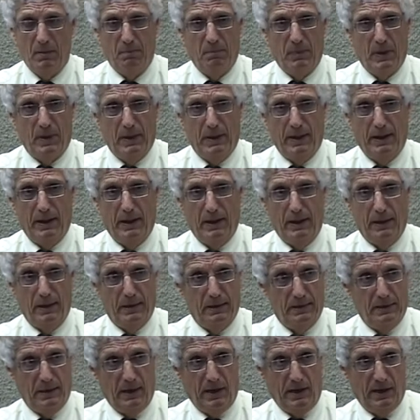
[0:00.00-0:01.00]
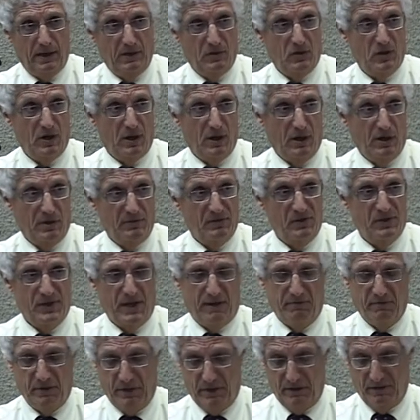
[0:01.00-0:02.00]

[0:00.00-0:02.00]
by the age of 7.